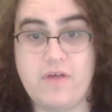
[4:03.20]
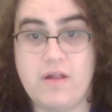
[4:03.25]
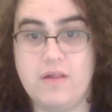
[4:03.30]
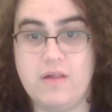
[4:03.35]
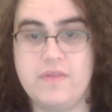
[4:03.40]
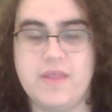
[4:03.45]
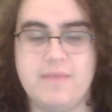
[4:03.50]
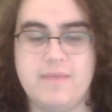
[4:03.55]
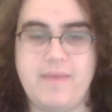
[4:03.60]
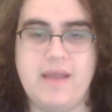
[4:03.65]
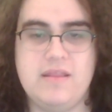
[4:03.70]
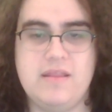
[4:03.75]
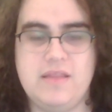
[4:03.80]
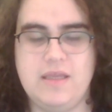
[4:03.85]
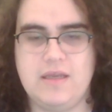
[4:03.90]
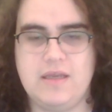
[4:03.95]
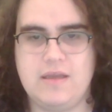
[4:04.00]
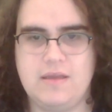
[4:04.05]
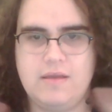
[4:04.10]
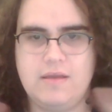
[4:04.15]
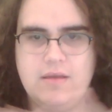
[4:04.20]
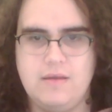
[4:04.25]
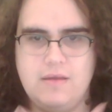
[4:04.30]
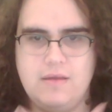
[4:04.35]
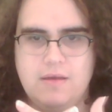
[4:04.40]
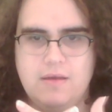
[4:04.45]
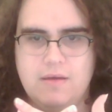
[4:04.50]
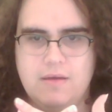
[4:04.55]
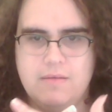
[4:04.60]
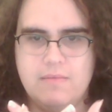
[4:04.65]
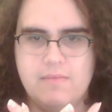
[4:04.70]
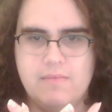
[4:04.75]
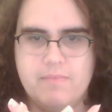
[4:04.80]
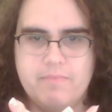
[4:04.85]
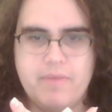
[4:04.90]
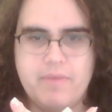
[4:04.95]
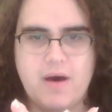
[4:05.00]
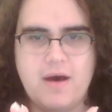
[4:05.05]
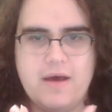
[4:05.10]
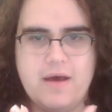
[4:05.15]
of them, I think
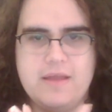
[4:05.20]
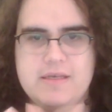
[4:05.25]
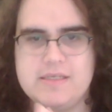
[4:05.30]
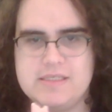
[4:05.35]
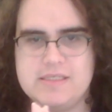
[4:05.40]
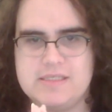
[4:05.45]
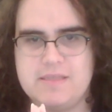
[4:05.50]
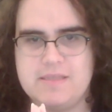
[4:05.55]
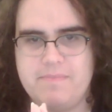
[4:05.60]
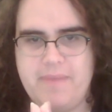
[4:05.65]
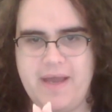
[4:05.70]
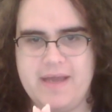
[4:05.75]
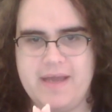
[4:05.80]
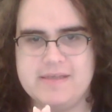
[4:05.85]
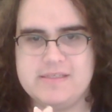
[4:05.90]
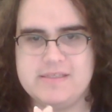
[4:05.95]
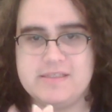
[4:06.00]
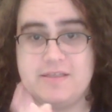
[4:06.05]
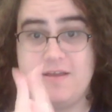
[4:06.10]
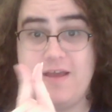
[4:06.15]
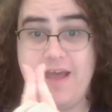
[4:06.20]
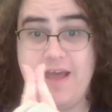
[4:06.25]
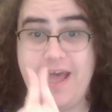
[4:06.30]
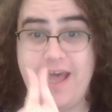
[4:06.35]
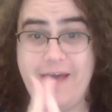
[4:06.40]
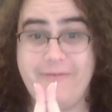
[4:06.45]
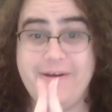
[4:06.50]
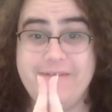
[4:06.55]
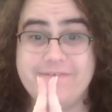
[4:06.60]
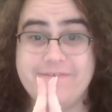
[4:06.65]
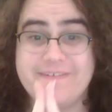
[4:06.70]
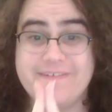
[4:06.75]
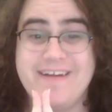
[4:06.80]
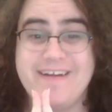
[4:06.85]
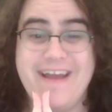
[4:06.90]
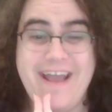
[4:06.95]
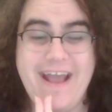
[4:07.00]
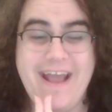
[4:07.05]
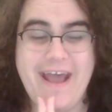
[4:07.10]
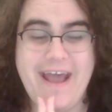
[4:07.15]
Bond is the best. However,
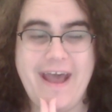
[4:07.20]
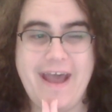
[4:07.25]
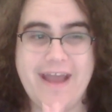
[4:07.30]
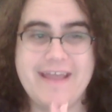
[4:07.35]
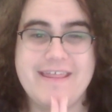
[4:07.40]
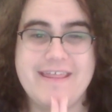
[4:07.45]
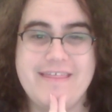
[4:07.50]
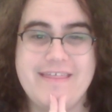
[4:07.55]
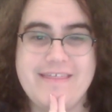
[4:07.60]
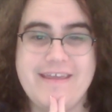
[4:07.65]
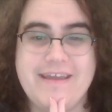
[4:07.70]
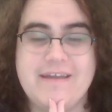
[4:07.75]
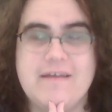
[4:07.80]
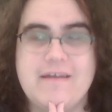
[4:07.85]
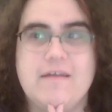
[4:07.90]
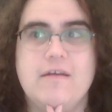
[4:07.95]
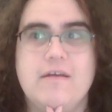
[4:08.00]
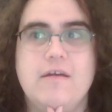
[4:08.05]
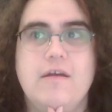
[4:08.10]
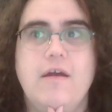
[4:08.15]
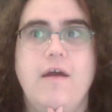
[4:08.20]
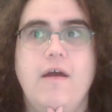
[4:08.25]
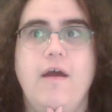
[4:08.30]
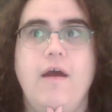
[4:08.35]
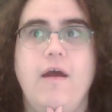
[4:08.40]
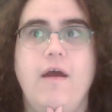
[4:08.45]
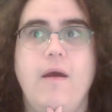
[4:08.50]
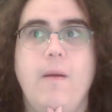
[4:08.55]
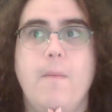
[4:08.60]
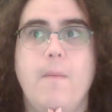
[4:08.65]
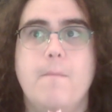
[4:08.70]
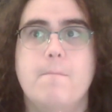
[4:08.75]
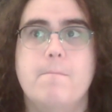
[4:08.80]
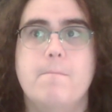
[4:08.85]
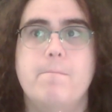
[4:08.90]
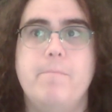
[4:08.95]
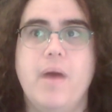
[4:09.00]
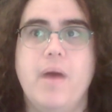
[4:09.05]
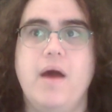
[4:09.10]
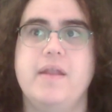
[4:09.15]
I think
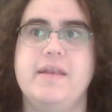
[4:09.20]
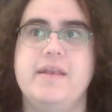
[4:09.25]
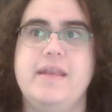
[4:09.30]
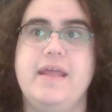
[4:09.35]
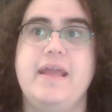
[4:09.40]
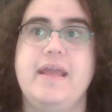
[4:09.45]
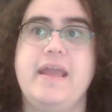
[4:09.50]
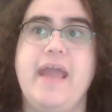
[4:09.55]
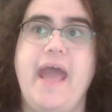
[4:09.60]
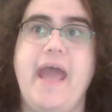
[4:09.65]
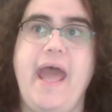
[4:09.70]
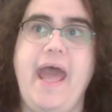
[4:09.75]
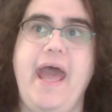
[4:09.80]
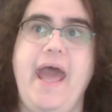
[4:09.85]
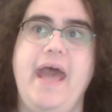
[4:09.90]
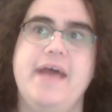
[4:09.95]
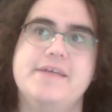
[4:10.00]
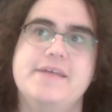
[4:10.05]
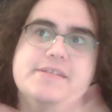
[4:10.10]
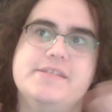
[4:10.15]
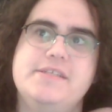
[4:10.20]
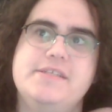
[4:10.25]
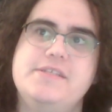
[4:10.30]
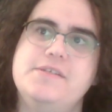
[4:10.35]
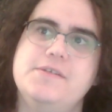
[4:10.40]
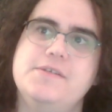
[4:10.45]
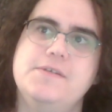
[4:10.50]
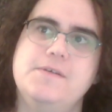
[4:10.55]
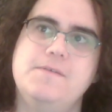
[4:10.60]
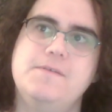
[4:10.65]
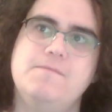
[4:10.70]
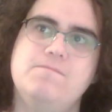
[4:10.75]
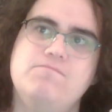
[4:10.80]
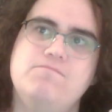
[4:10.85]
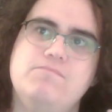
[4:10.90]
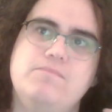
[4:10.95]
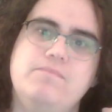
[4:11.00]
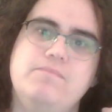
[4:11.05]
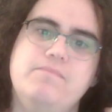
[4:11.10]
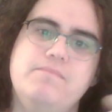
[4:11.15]
bonding as
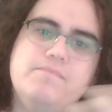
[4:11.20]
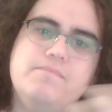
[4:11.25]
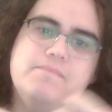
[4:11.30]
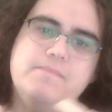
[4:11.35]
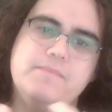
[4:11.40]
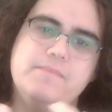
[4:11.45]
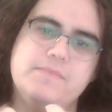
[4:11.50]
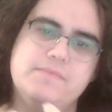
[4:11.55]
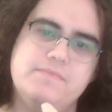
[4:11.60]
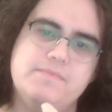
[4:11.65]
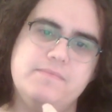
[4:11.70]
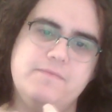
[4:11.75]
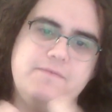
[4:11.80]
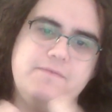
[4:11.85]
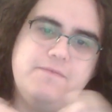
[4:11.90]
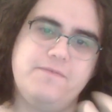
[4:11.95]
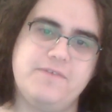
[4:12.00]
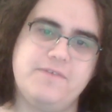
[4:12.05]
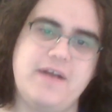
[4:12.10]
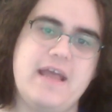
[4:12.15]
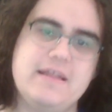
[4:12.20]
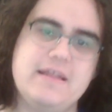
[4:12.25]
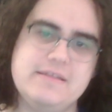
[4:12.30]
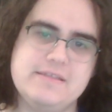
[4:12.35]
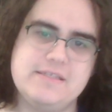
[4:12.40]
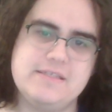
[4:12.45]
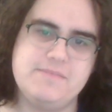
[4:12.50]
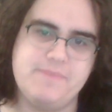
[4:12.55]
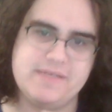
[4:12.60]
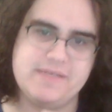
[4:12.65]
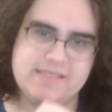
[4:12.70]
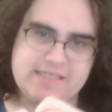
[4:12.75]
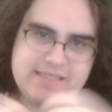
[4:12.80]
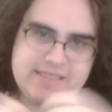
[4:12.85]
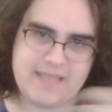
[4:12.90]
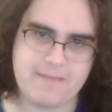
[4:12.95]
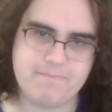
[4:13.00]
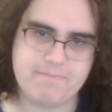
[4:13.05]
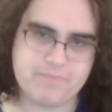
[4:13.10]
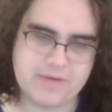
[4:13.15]
friends but
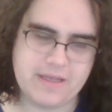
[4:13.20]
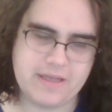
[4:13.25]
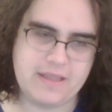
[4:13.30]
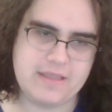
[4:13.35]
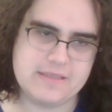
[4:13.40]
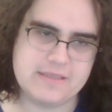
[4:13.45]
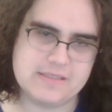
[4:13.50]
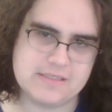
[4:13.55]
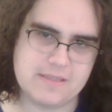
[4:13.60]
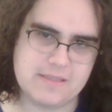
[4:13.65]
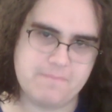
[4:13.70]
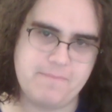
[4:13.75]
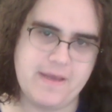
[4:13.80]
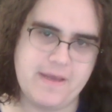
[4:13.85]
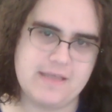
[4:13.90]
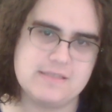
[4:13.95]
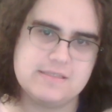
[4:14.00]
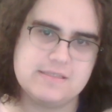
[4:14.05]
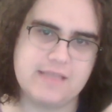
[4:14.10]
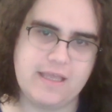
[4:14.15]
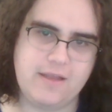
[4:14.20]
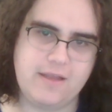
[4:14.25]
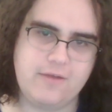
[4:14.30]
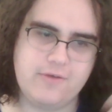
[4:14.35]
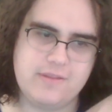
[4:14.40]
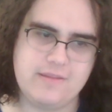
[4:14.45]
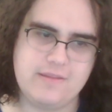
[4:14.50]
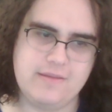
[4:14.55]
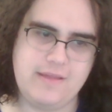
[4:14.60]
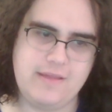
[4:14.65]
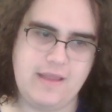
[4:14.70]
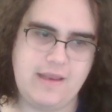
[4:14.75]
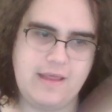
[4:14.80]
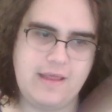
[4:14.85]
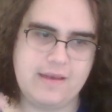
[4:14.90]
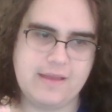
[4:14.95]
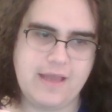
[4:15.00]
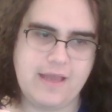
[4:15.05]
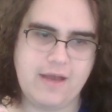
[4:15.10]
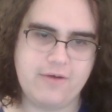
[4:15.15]
separate is the best, like with Nene
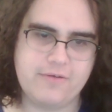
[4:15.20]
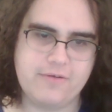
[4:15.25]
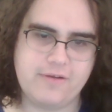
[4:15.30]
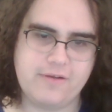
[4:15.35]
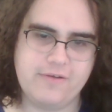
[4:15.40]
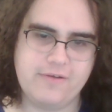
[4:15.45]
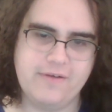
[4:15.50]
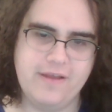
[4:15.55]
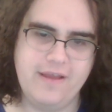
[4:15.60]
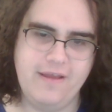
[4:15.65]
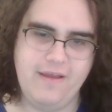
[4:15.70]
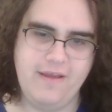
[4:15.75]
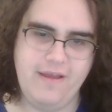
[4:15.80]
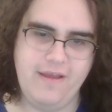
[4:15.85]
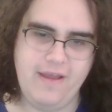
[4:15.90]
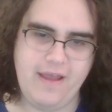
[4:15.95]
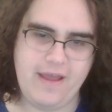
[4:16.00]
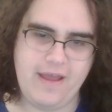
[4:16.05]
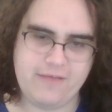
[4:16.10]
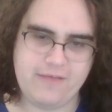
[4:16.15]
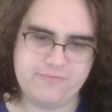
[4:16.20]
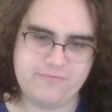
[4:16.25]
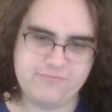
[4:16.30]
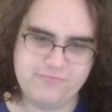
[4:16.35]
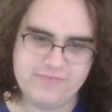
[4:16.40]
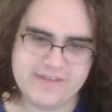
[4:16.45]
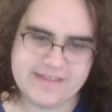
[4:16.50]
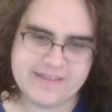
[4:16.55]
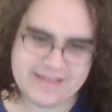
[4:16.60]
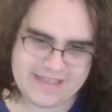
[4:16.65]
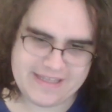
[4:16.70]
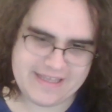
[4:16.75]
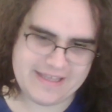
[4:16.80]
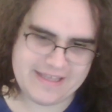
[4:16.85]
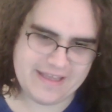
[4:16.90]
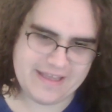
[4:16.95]
and Kaoru. And I really